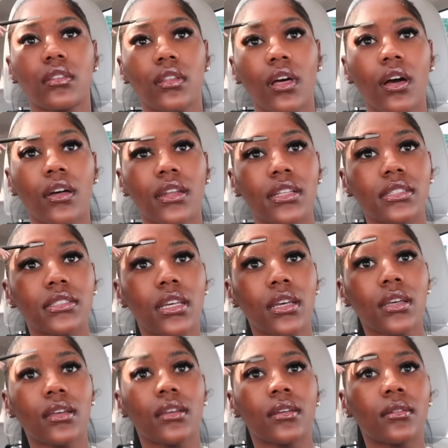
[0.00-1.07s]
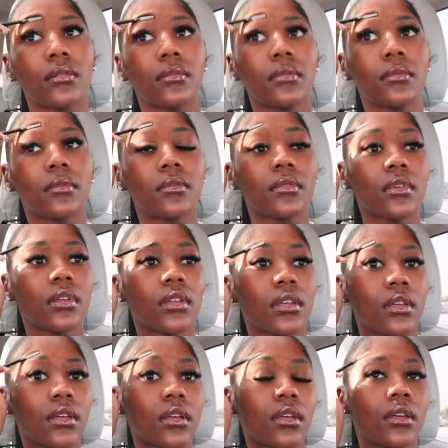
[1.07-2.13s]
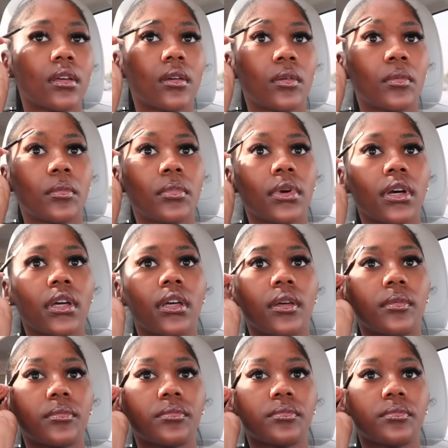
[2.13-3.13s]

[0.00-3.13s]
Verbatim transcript: all that time but